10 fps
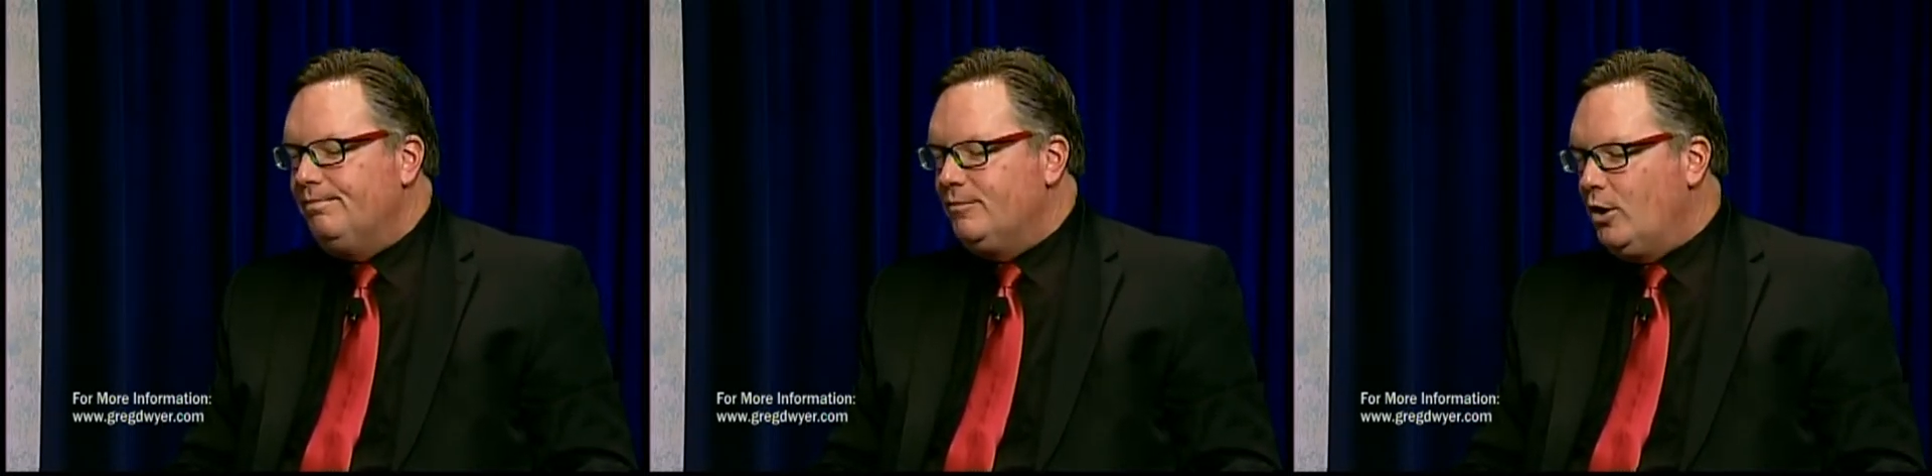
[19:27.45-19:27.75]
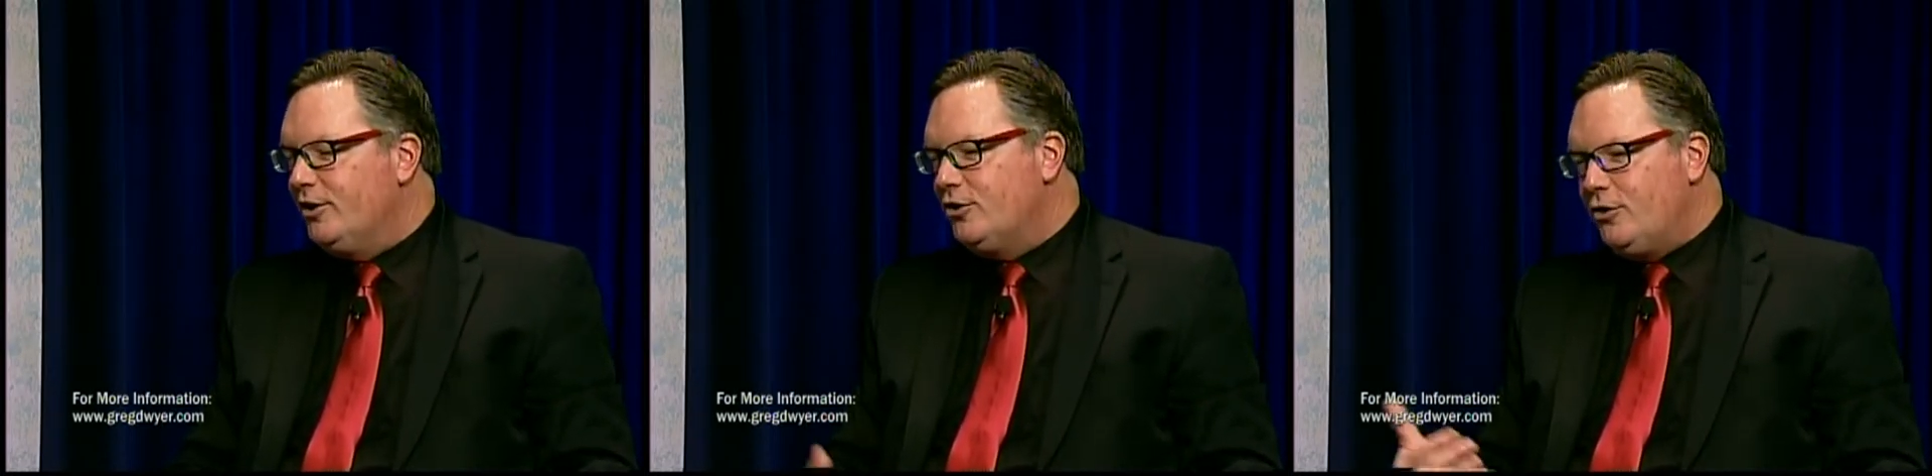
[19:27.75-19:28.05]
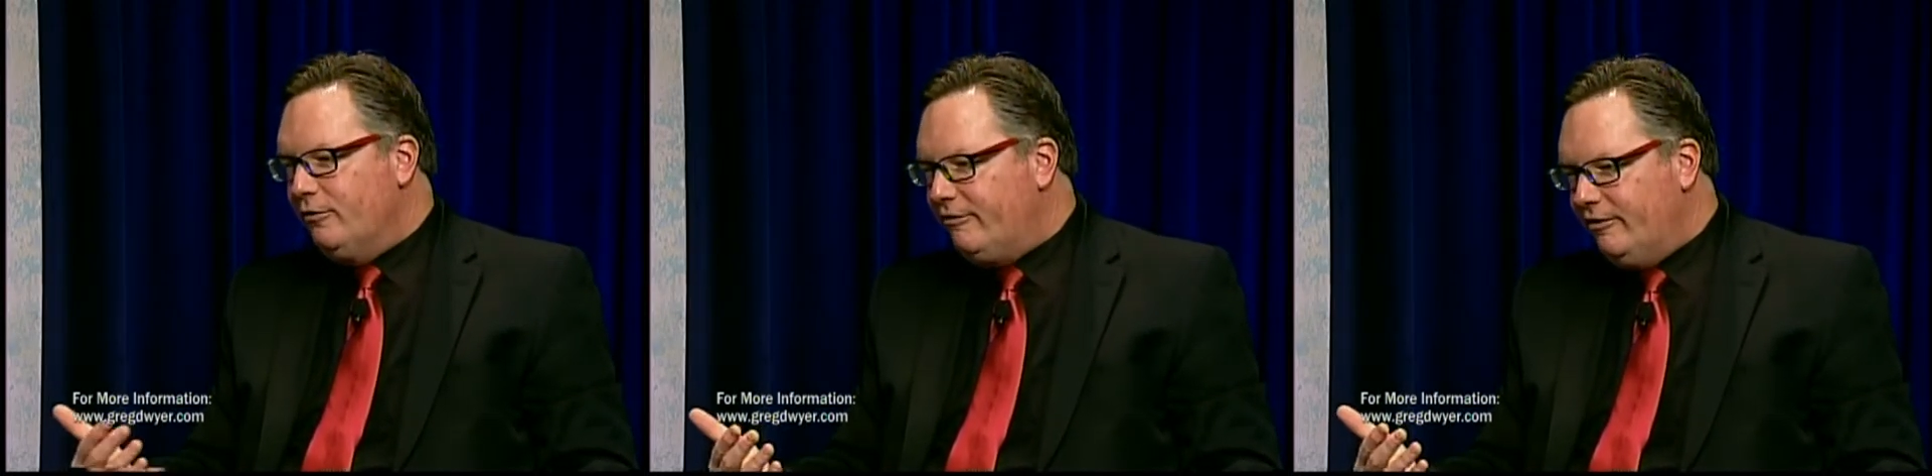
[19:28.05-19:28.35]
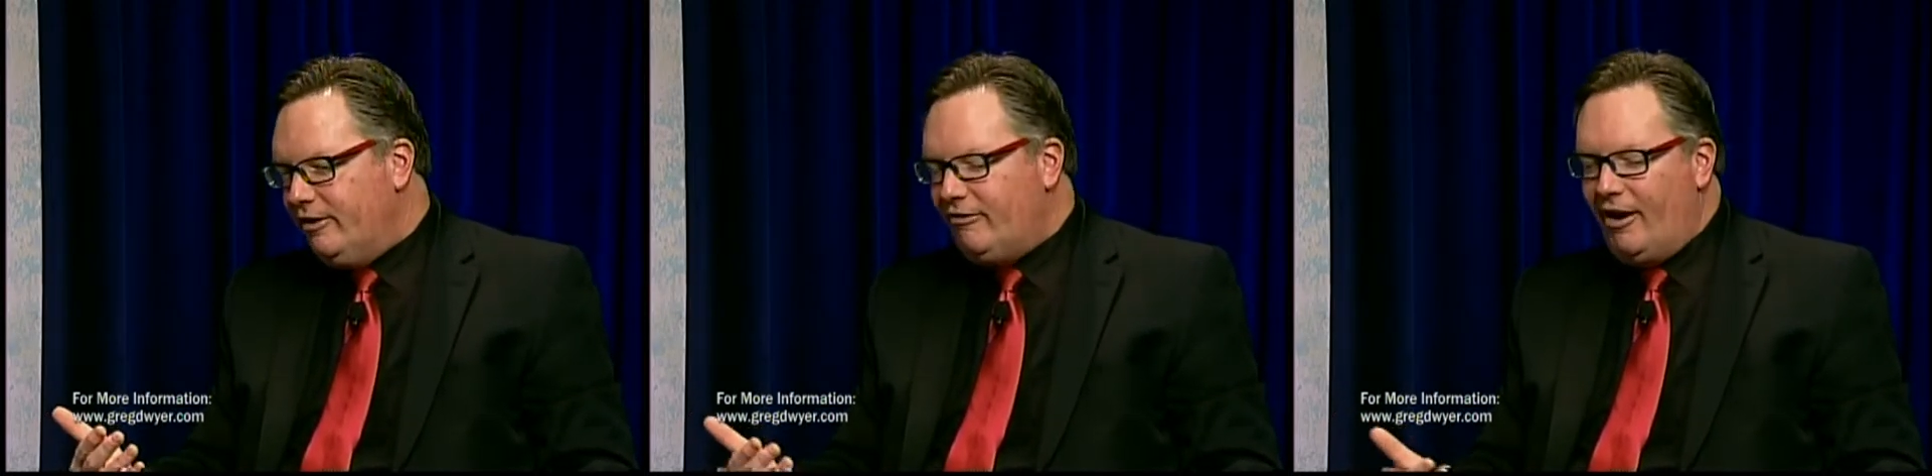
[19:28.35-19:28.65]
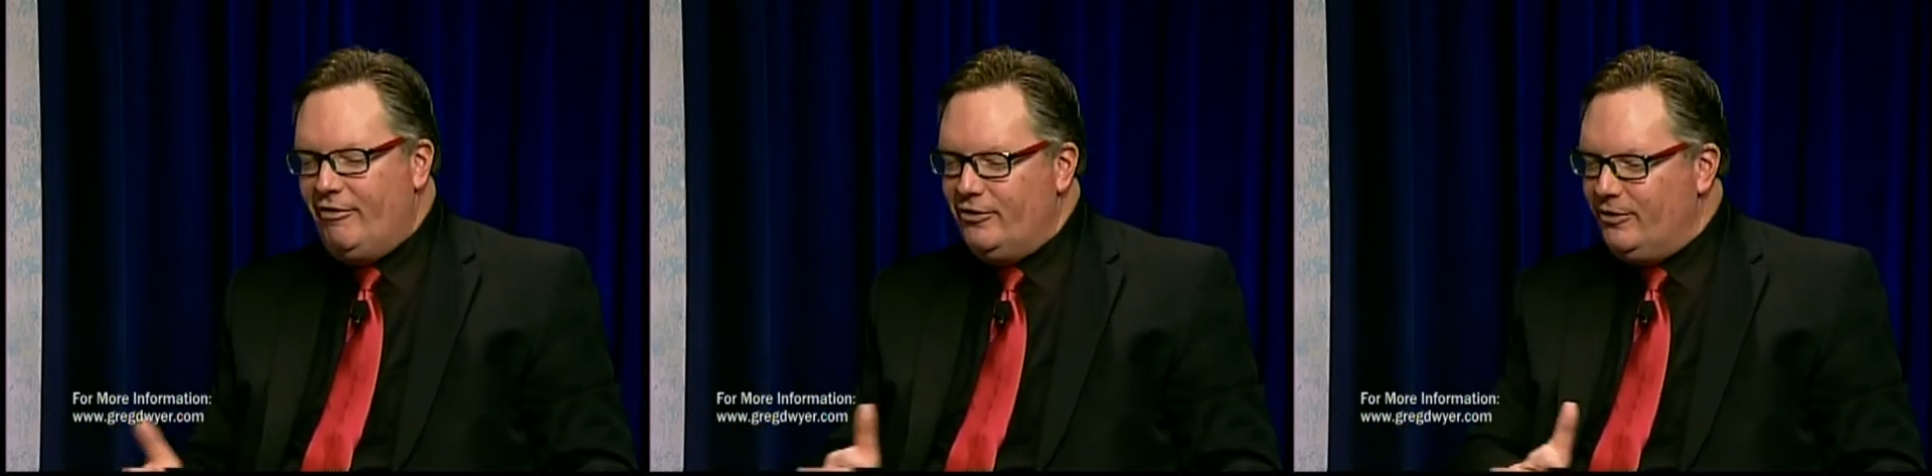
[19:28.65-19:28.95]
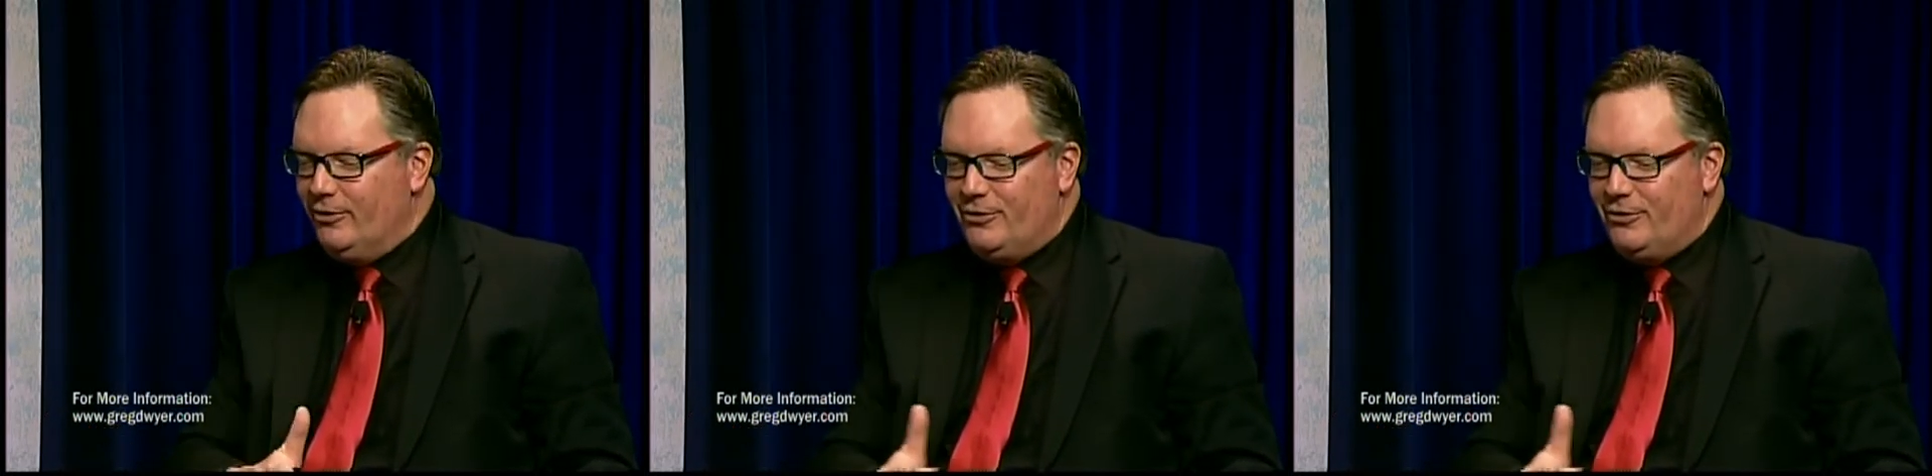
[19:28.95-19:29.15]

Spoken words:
So I just turned 55 this year.